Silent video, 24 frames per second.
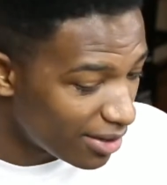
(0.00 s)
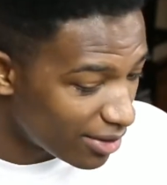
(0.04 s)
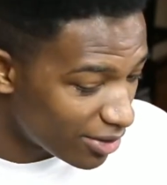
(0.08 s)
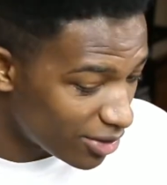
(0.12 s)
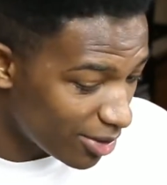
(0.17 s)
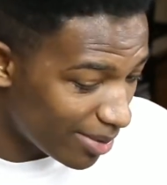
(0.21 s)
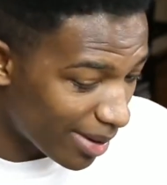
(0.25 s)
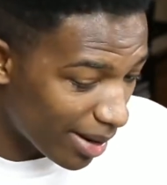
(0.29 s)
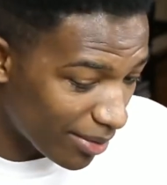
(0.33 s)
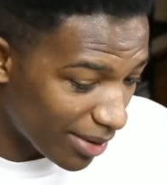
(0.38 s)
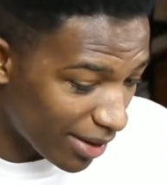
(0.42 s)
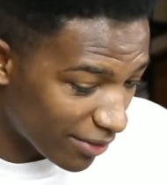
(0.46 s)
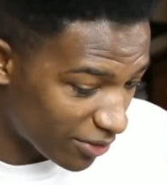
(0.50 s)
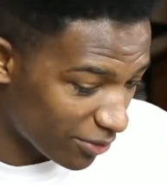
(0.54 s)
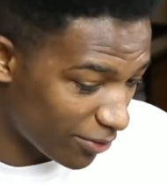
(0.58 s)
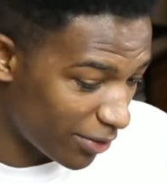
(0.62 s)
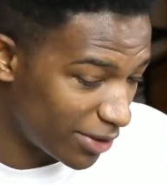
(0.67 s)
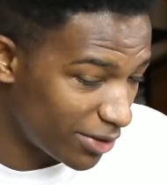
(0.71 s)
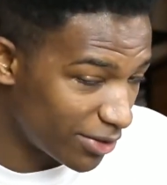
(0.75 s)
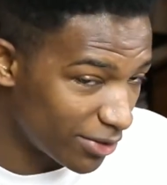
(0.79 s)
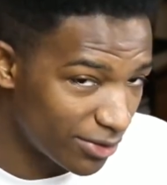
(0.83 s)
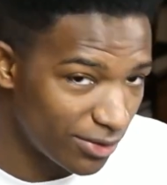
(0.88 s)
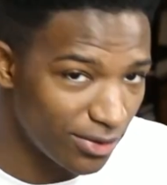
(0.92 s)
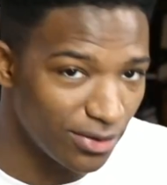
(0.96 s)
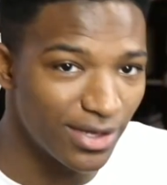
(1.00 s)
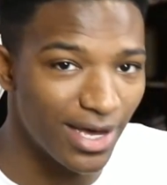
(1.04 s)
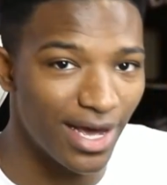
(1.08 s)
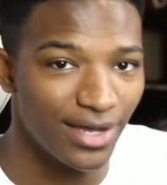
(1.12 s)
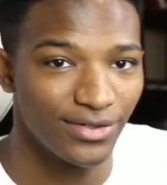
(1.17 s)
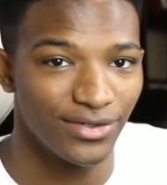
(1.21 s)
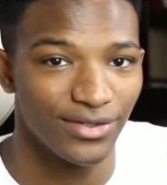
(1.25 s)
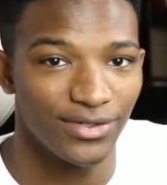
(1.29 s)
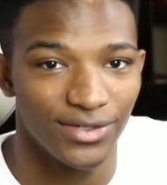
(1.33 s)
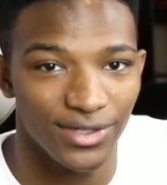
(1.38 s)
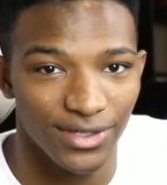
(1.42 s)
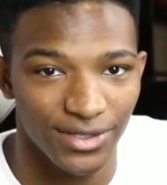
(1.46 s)
Too bad we have to wait till
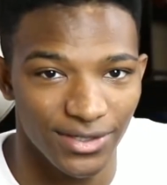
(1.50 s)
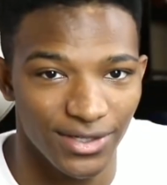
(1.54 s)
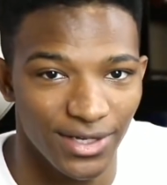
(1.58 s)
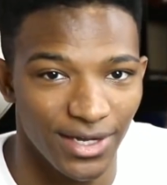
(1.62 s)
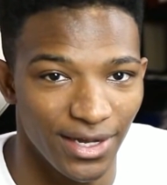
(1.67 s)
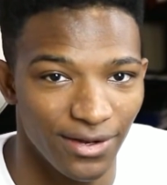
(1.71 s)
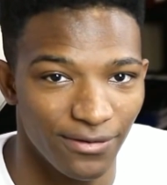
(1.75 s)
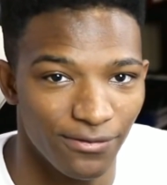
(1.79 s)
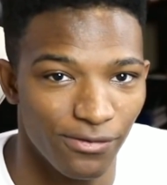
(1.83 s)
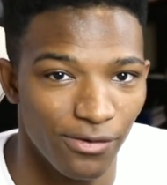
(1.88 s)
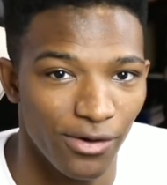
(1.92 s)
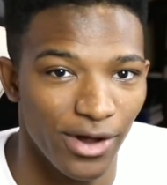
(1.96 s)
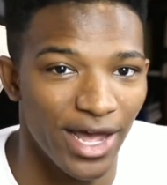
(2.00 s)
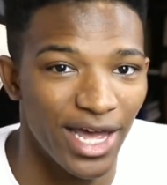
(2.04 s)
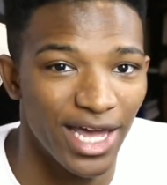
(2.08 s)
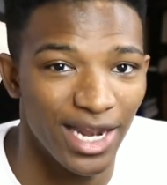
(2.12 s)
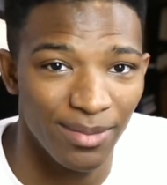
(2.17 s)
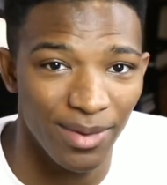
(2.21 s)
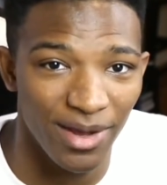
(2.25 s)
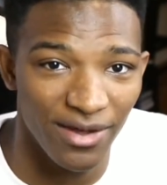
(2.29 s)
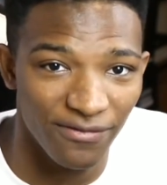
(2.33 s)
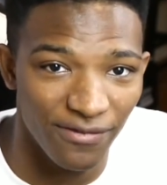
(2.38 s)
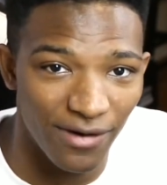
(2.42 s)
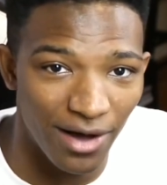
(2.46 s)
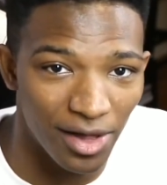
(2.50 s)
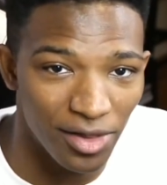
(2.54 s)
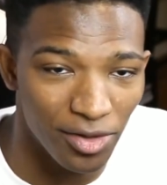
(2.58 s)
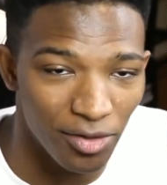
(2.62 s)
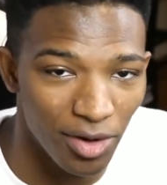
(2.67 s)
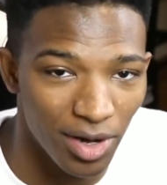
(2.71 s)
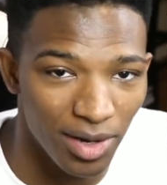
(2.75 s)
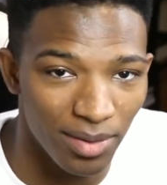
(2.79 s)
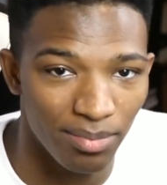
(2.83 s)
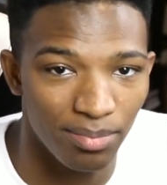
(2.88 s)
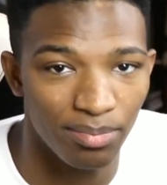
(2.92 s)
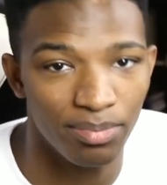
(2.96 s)
2016 for an anime
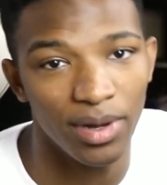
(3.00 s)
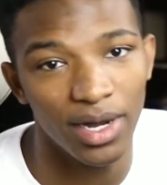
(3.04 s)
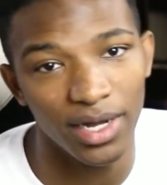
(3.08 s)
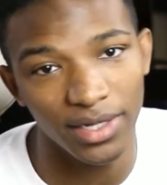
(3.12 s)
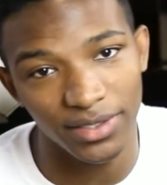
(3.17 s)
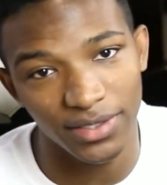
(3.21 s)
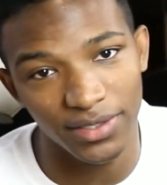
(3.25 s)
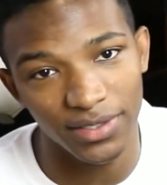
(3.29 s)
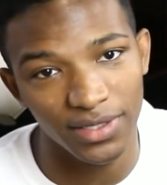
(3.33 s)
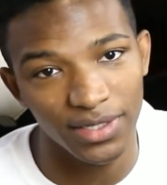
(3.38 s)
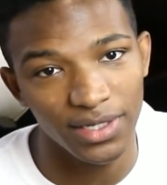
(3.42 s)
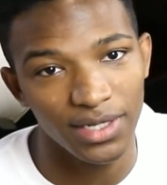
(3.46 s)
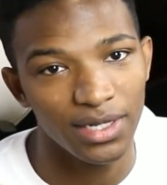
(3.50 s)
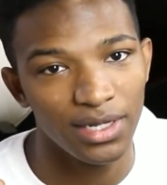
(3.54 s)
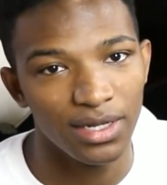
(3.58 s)
follow-up, but